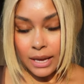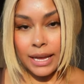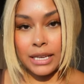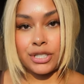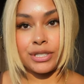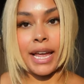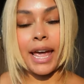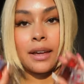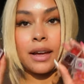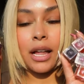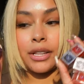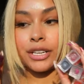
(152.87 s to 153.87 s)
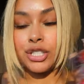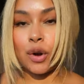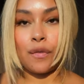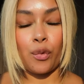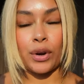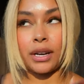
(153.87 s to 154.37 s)
Yes, there's eight colors, so
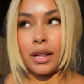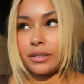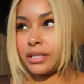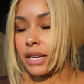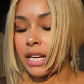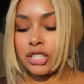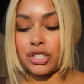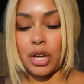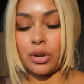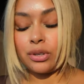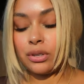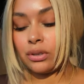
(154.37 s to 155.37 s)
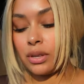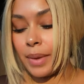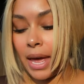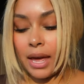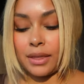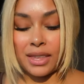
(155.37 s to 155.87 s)
$40 each. So you do the
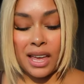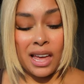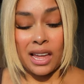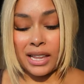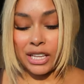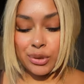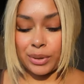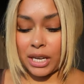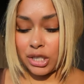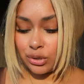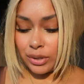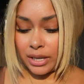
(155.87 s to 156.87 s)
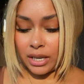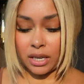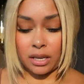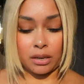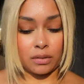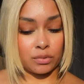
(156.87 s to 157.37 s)
math, like
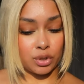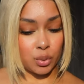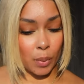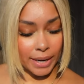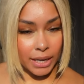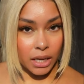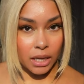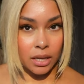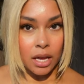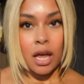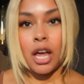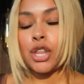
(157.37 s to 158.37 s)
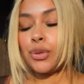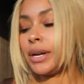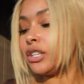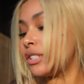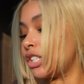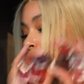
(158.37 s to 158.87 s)
320
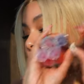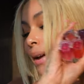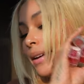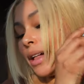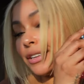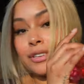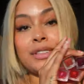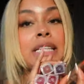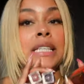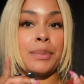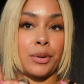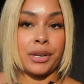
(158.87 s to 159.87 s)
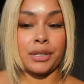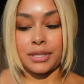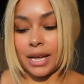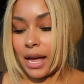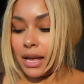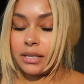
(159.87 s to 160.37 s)
$320 on these lip oils,
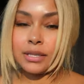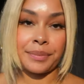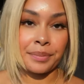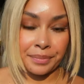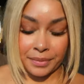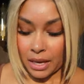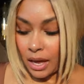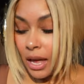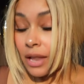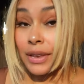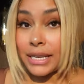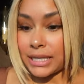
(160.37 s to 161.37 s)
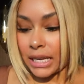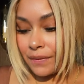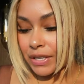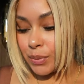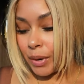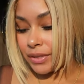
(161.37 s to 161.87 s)
guys. Let's see if
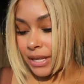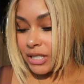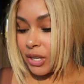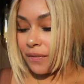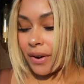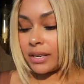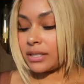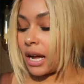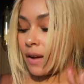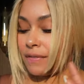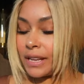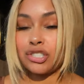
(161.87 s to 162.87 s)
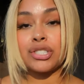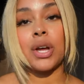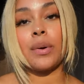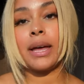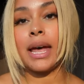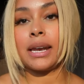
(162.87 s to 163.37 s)
it's worth it. So first off, let's just
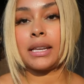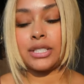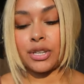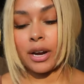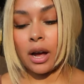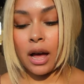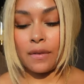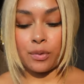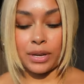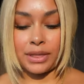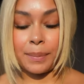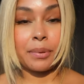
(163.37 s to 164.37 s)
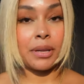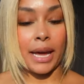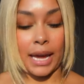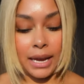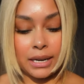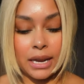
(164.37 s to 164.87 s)
go ahead and start off with the
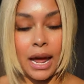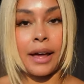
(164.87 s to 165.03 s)
plain